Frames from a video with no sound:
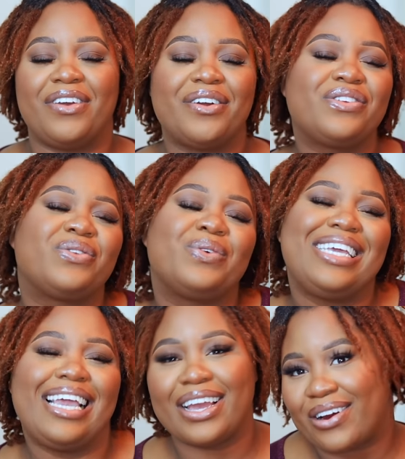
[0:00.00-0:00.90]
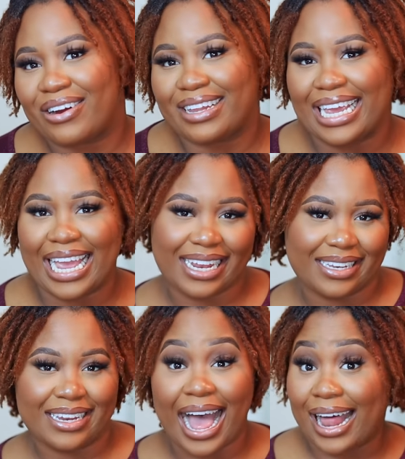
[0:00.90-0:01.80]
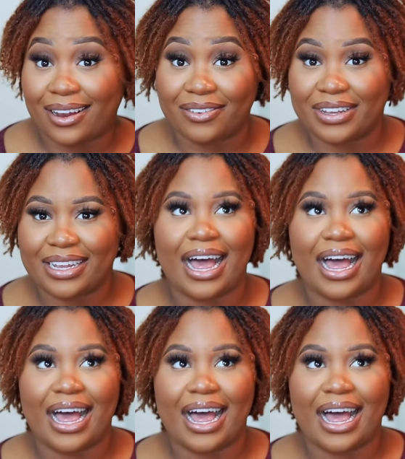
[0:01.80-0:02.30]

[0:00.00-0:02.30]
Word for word: very sweet and girly, and I love it.